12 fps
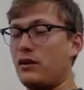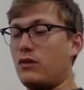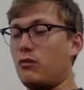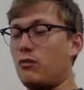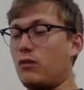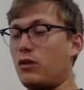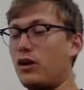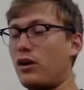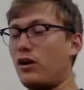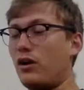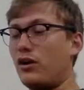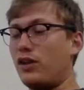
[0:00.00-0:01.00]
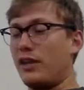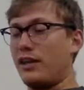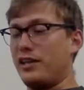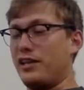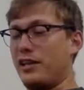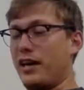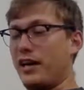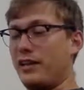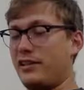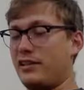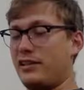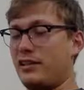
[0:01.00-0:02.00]
What are they? she
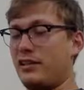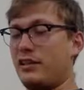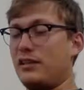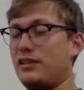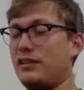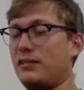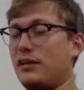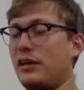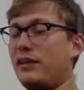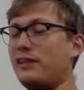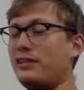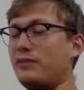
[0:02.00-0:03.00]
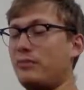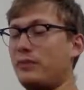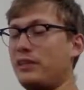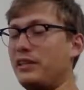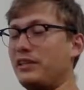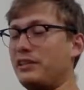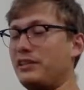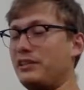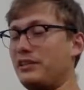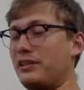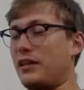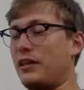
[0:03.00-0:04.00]
asked. Some kinds of
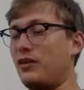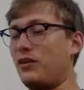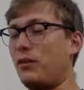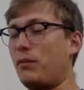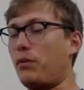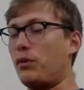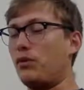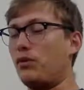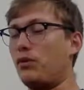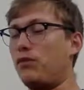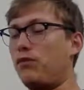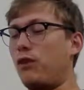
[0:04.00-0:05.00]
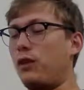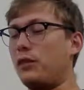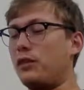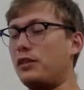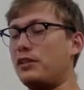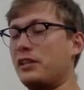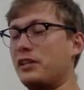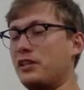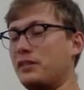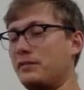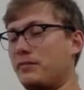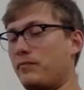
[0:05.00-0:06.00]
beans. I grew up on a little farm in
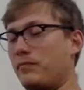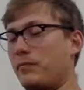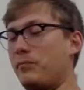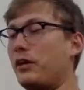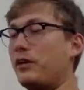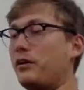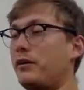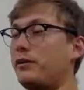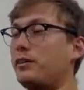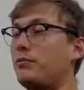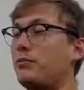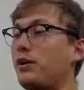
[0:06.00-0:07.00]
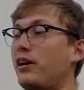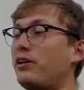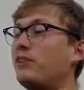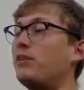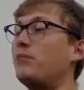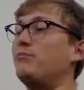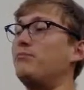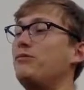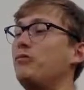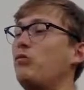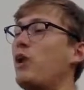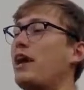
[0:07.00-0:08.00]
Kentucky, but she planted them
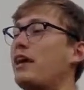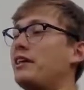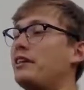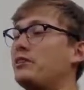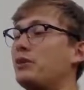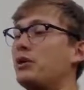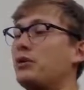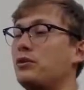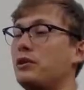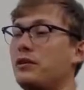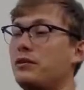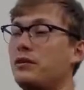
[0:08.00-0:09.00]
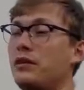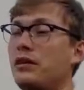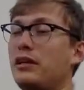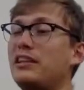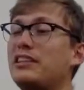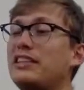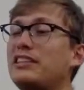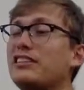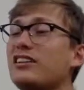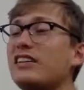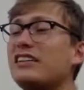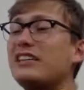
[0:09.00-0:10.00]
way too early. She's
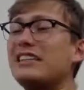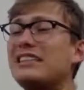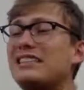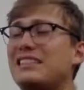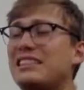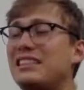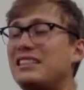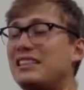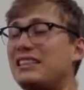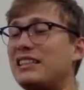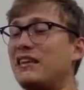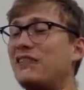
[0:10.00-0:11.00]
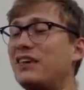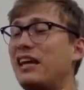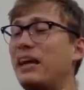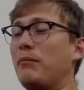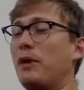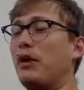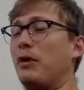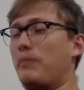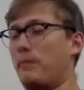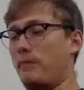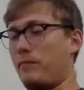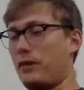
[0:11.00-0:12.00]
lucky these seeds even came up.
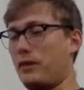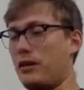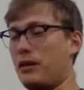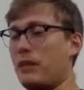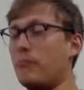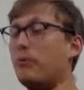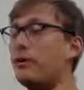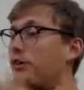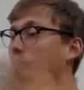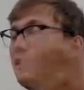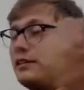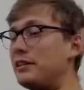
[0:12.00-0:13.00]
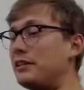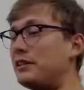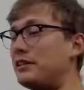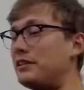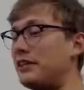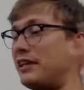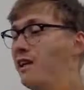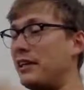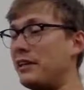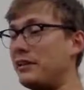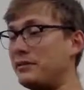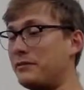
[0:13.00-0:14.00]
But they did, said
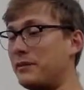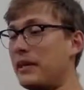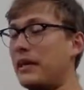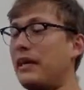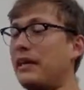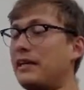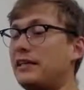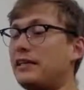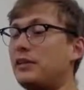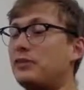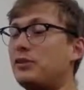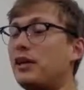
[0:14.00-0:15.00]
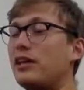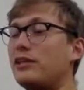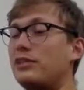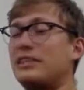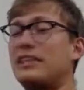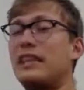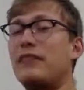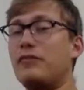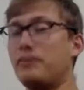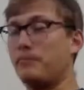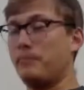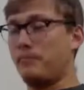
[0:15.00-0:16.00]
Anna, and it's up to us to save them.